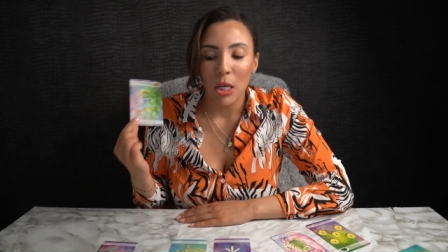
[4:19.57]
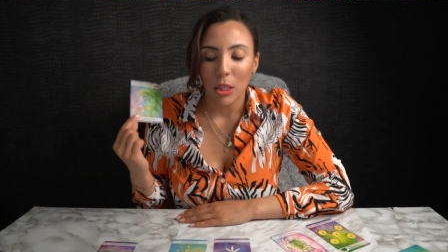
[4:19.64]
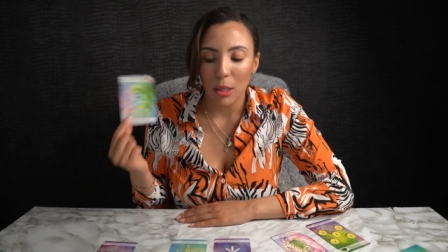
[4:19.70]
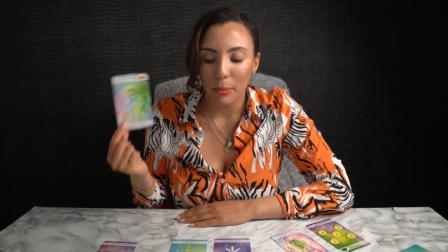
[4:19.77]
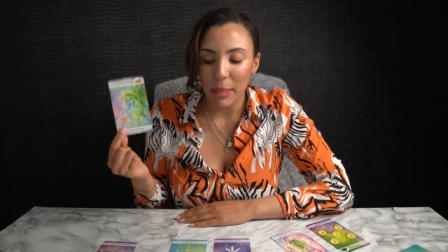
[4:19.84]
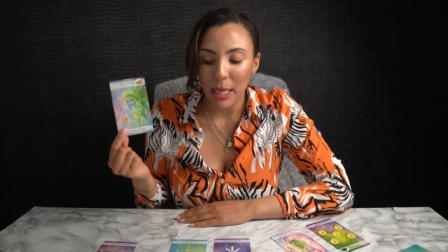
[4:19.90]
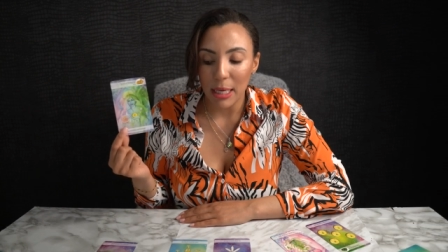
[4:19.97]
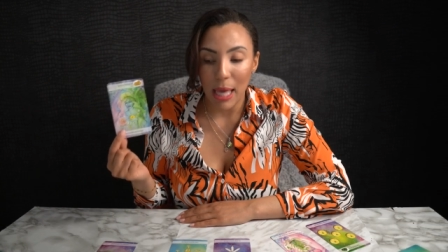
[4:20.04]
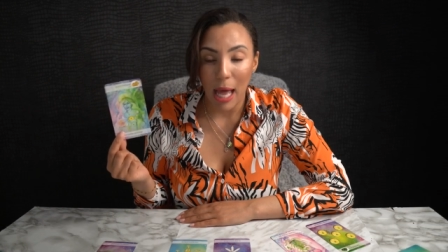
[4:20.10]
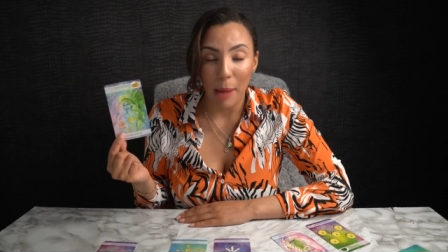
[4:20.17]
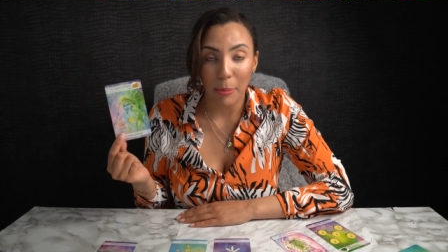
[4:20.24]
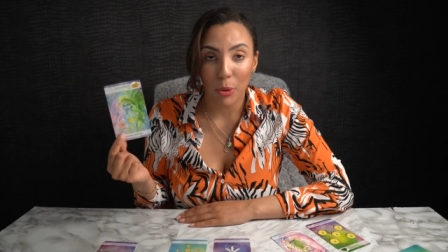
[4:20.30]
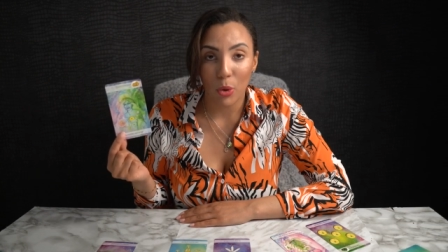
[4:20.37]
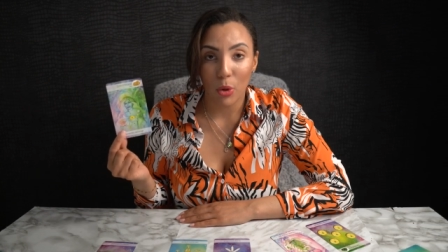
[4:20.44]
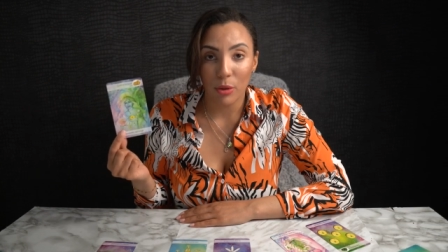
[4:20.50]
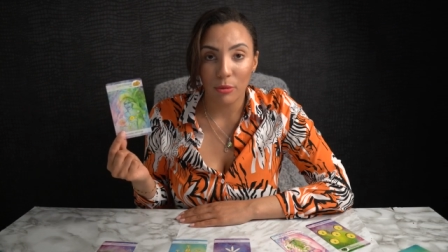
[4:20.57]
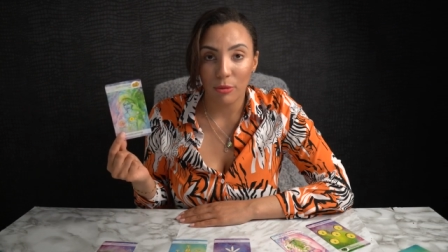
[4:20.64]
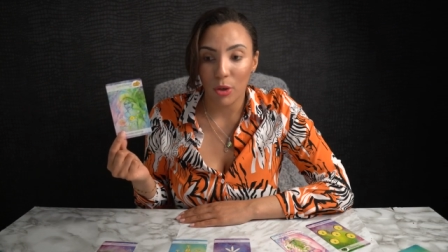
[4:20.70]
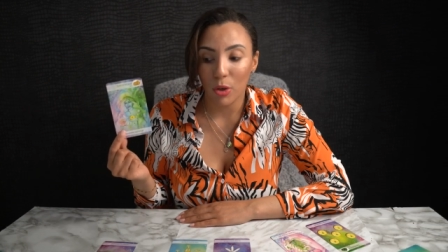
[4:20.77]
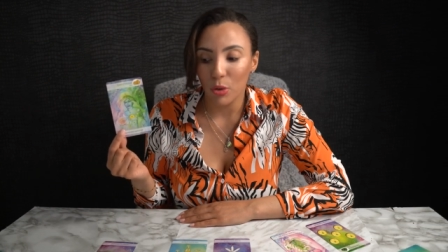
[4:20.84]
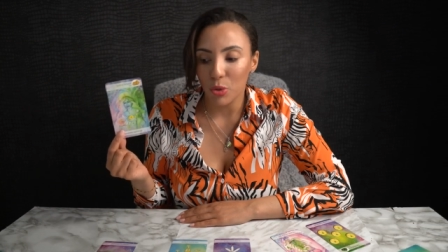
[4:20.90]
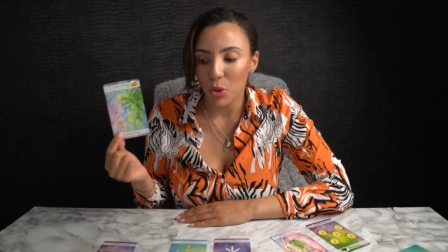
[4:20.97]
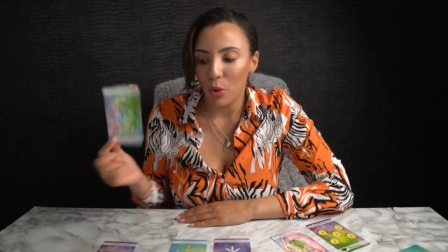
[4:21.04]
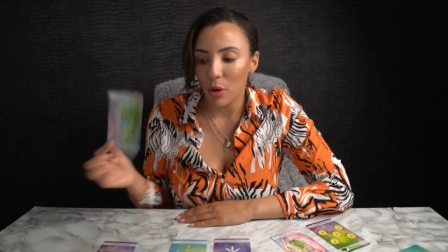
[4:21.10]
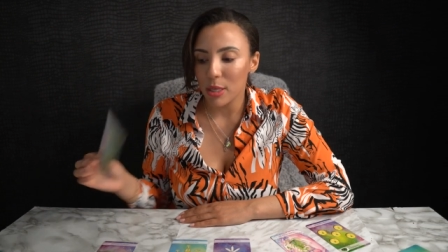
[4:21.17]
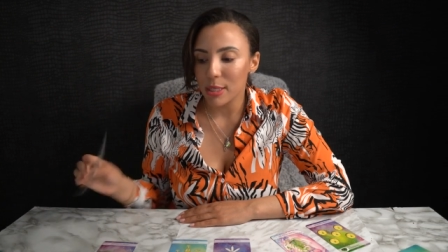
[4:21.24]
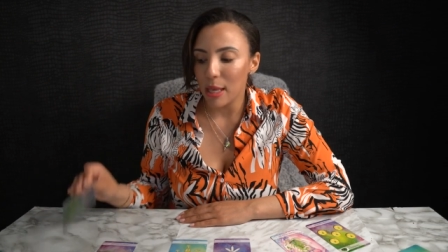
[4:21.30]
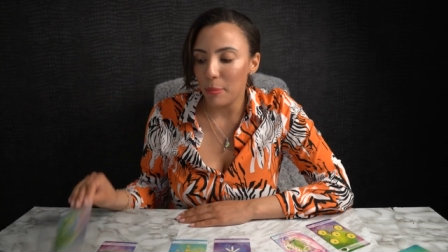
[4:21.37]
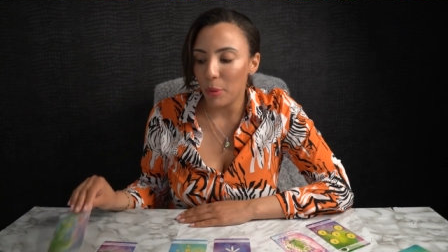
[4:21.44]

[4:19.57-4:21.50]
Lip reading: Could be a Capricorn, Virgo, Taurus.